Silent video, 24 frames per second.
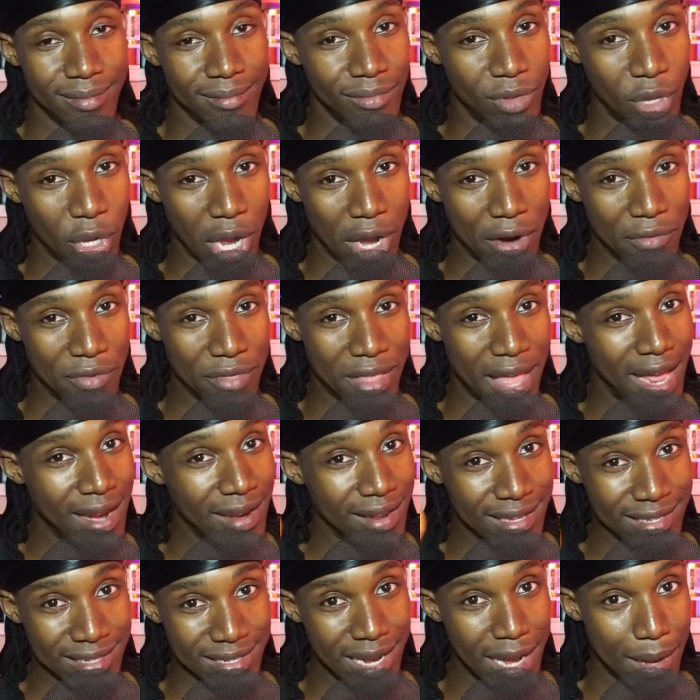look out for that.
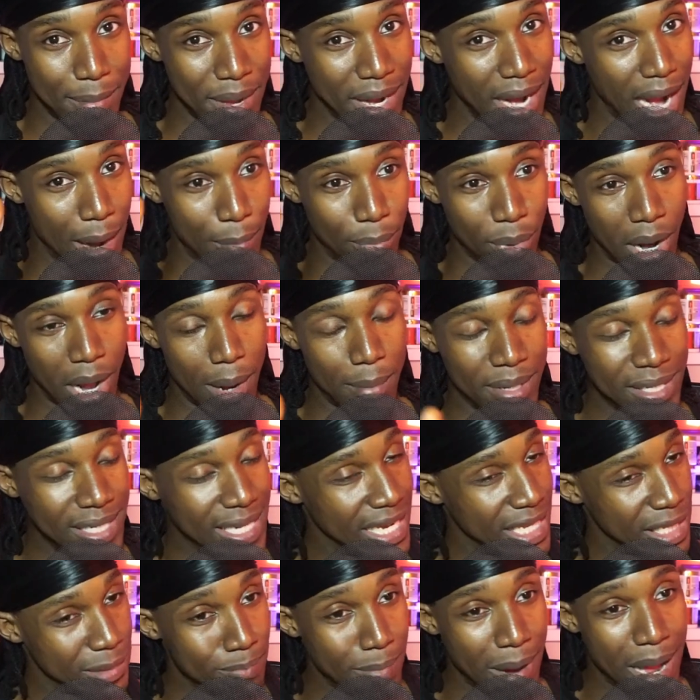It's coming, I promise,
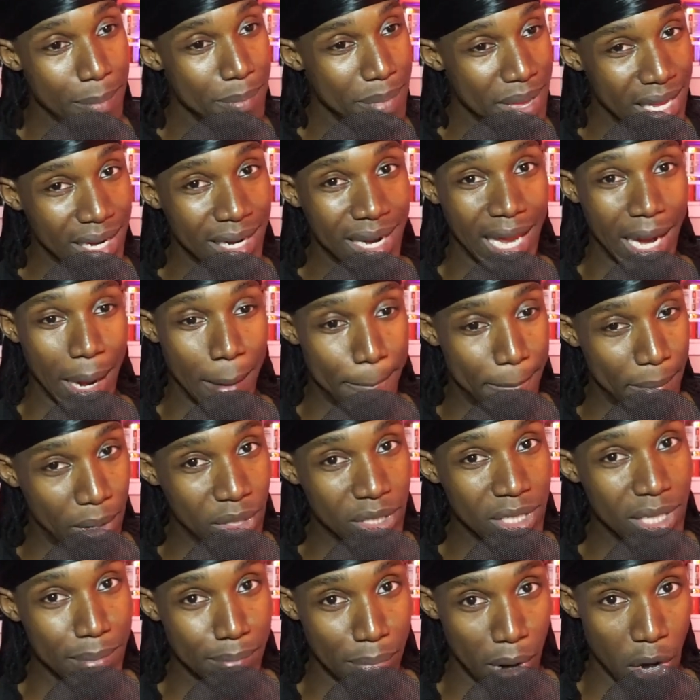and it might be in like a
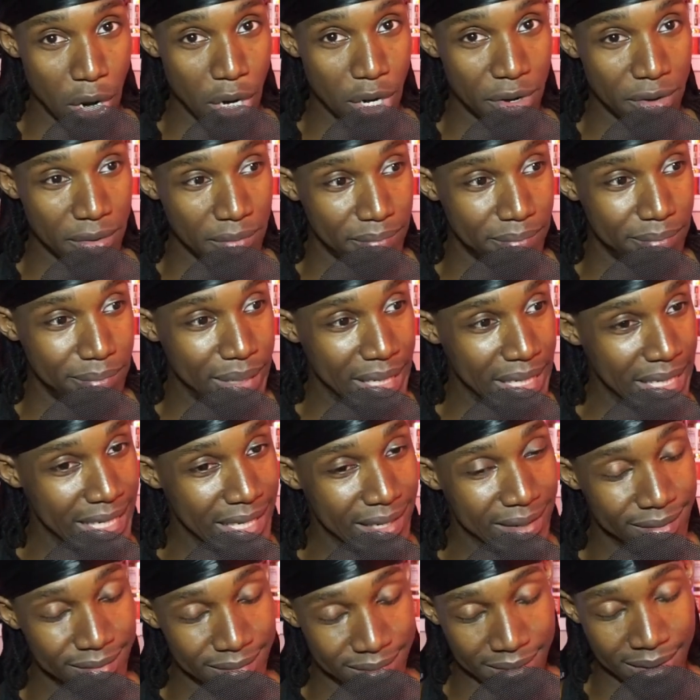multi-parter, but
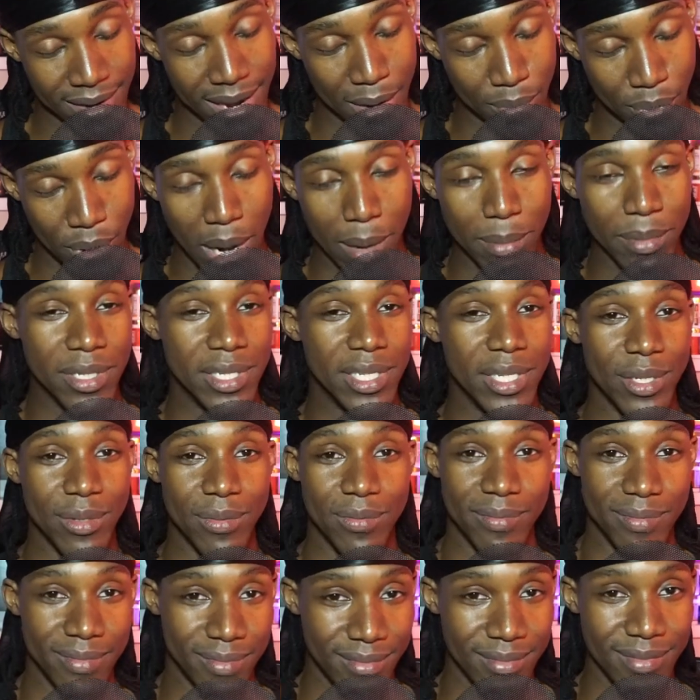I promise you,
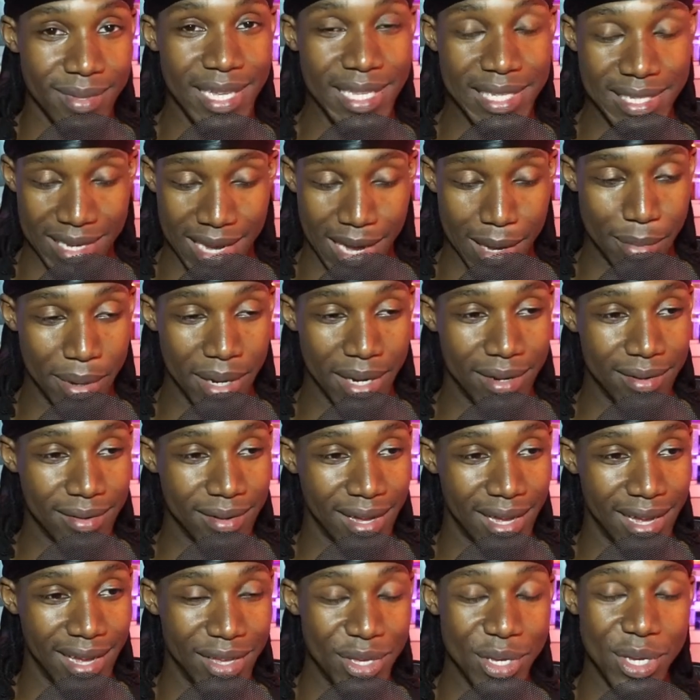it's coming.
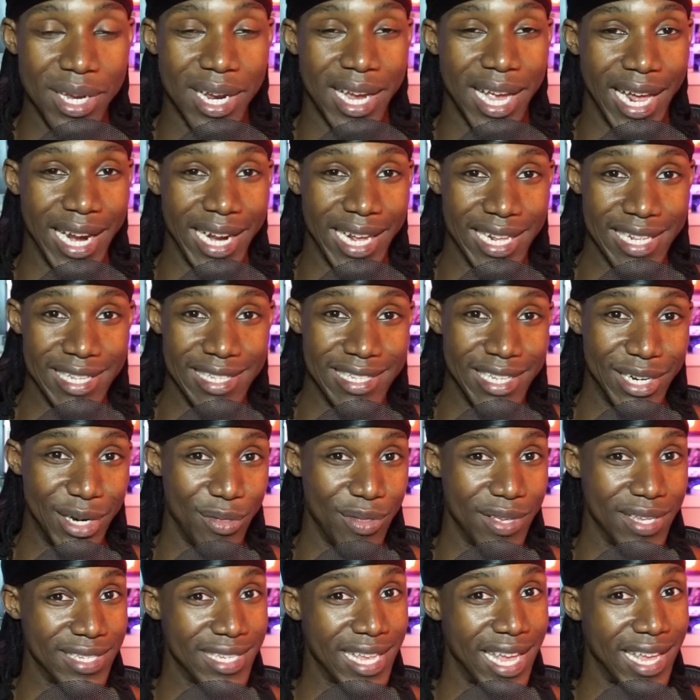You can kind of consider
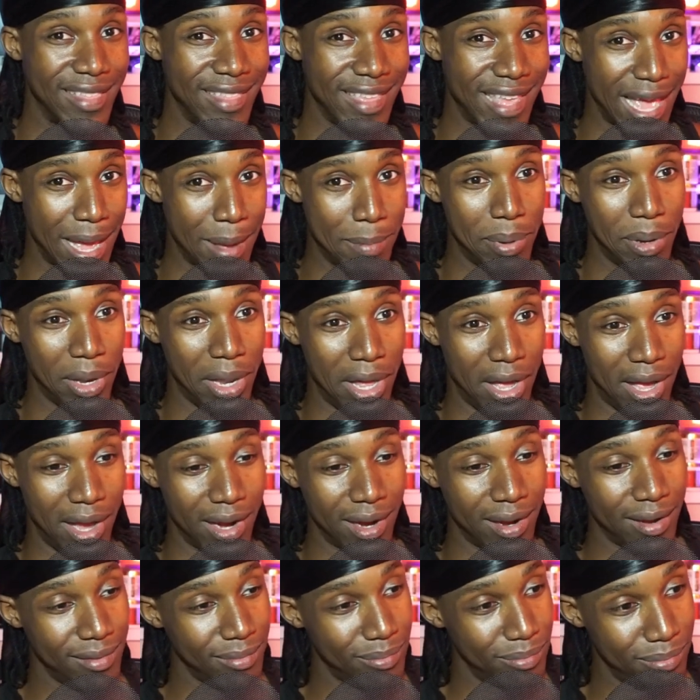this like the
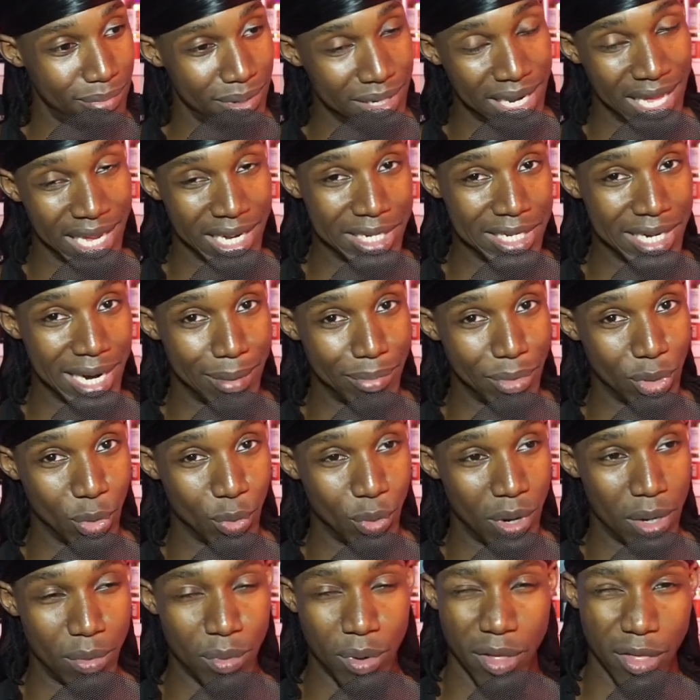epilogue, but like chapter
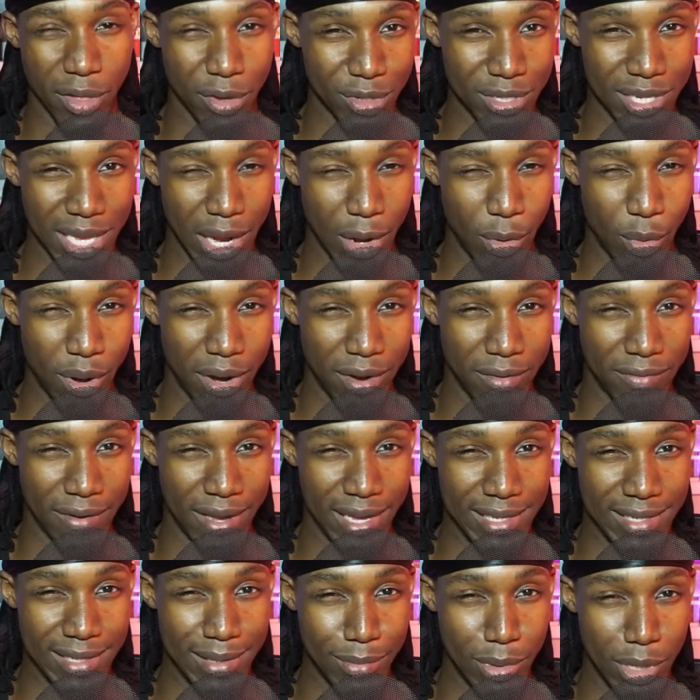one of those like weird
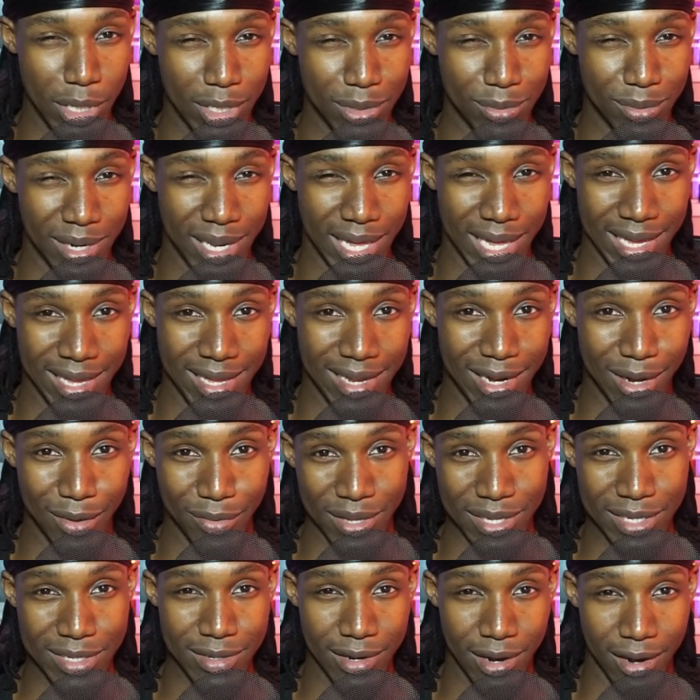fancy books where, like, you know,
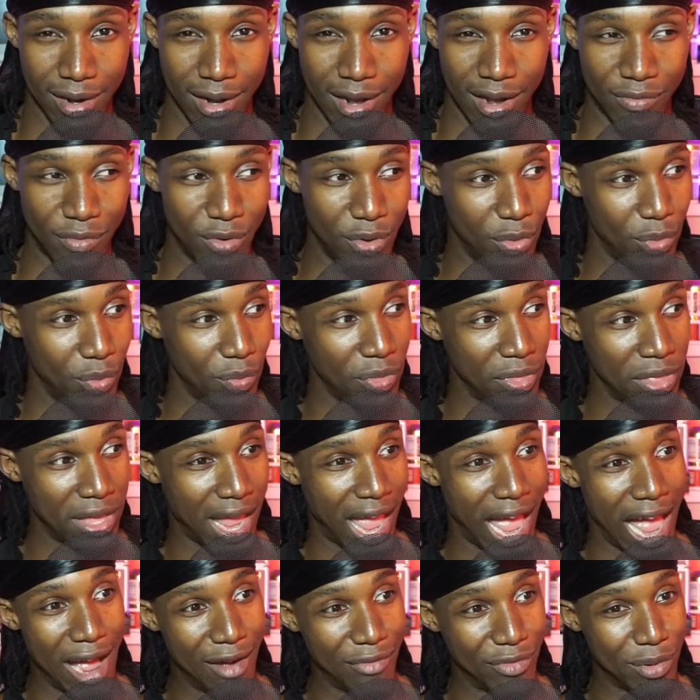they start off with the
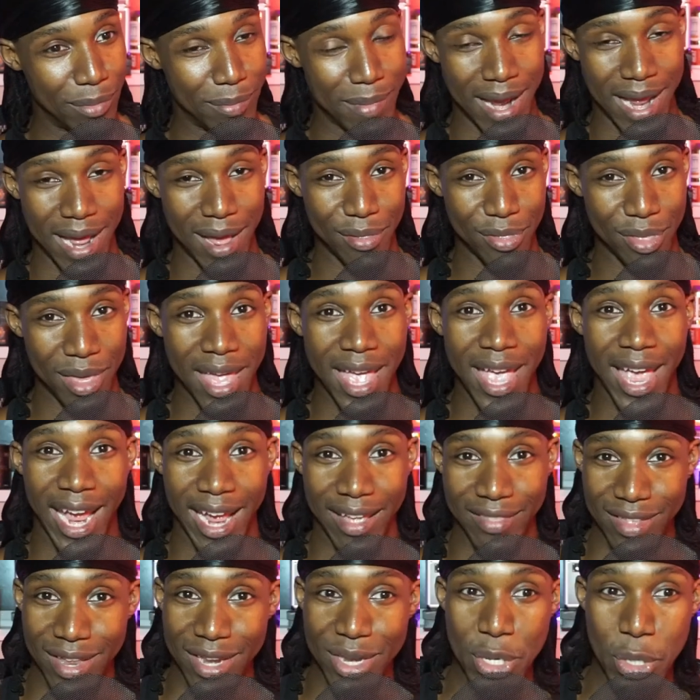aftermath
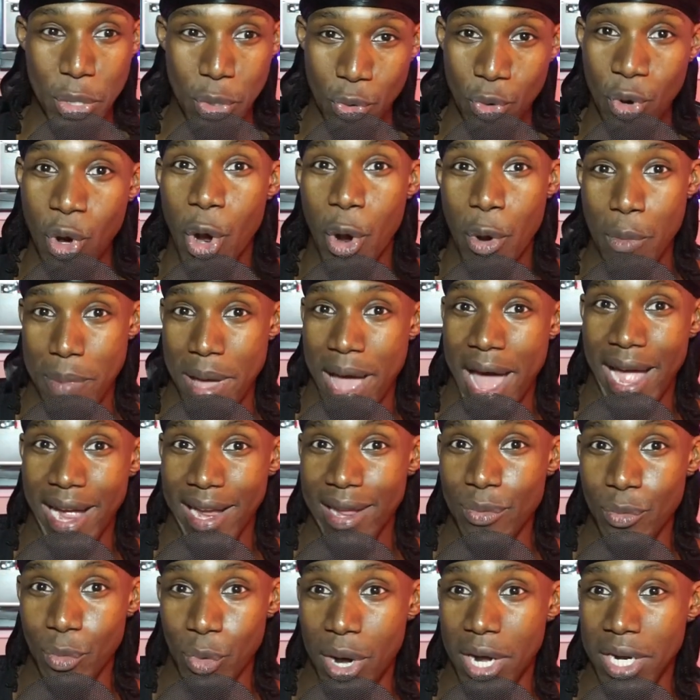and then you go
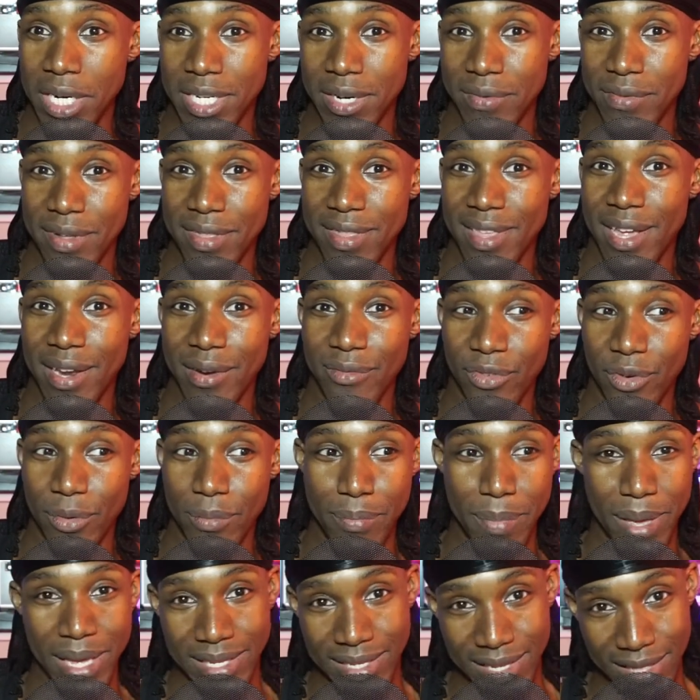back and watch everything
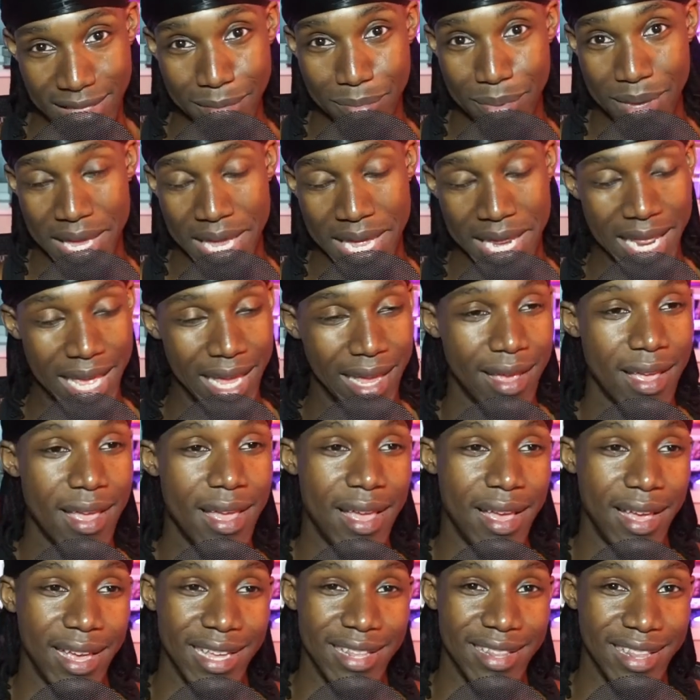from basically the beginning
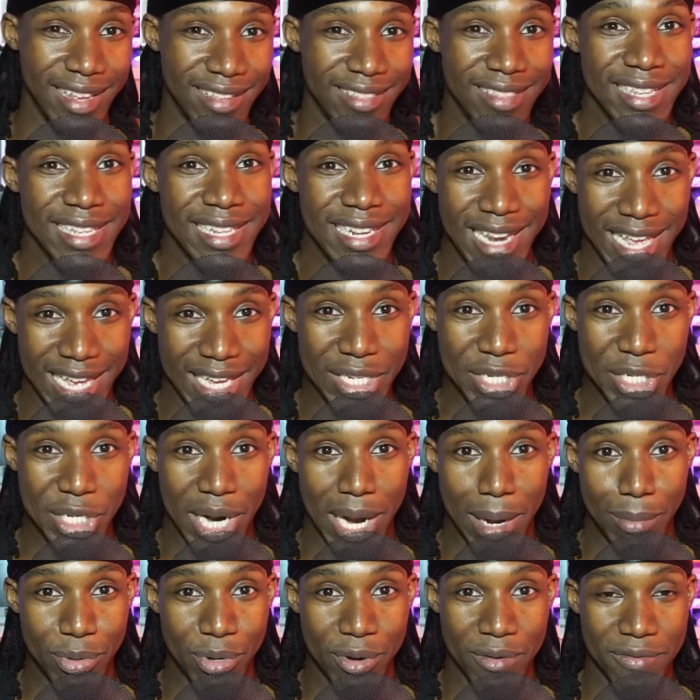in like the next
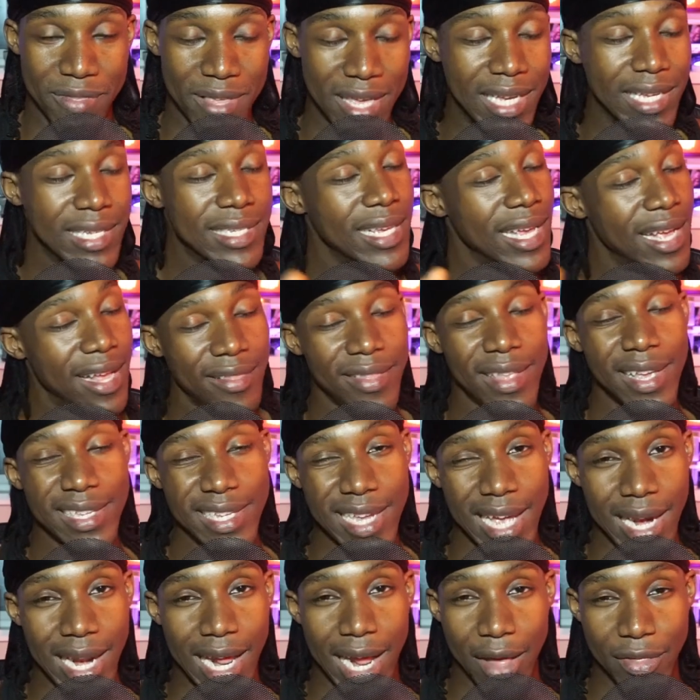chapter of things. That's
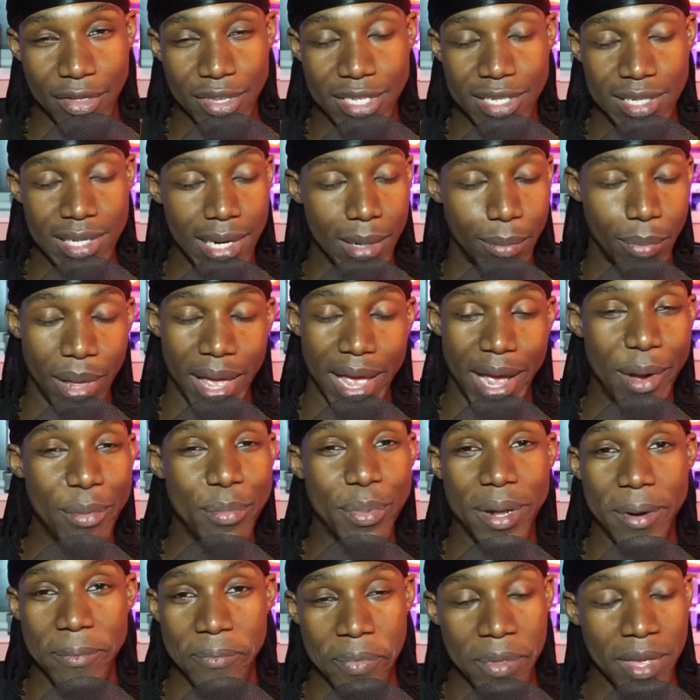kind of how this is going to play out,
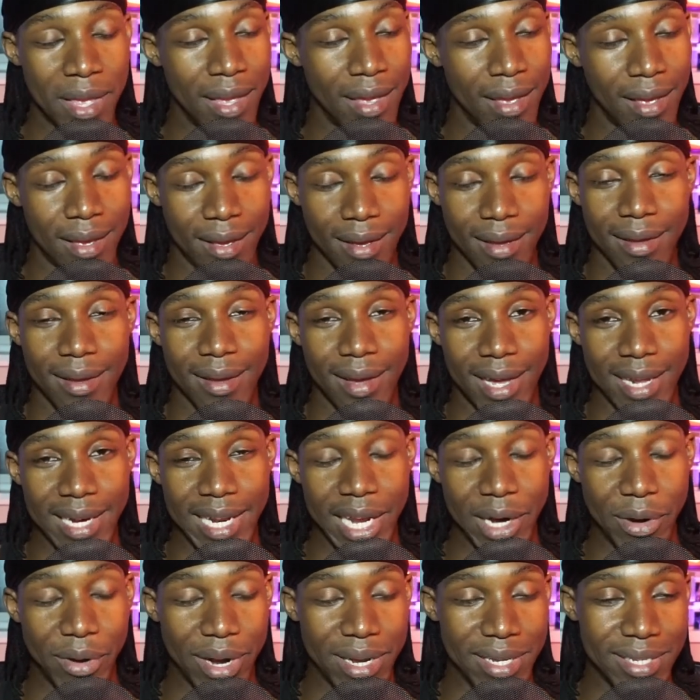but I
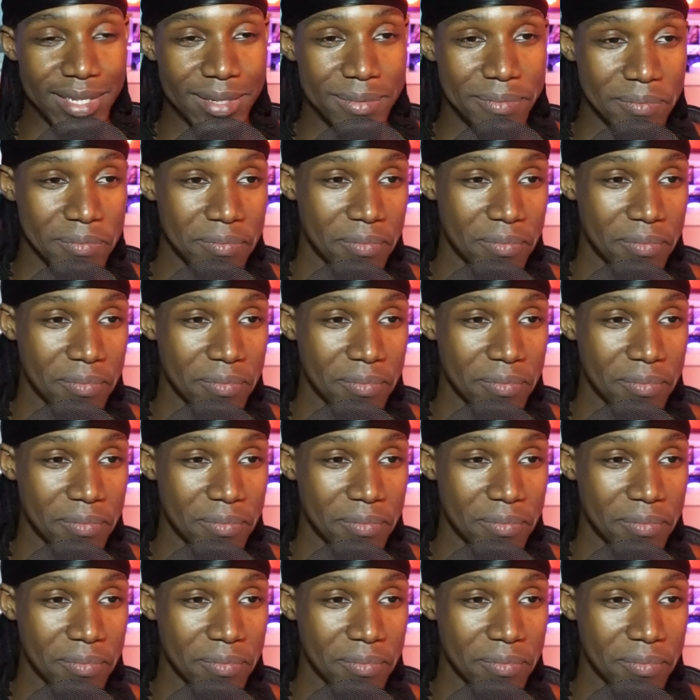digress.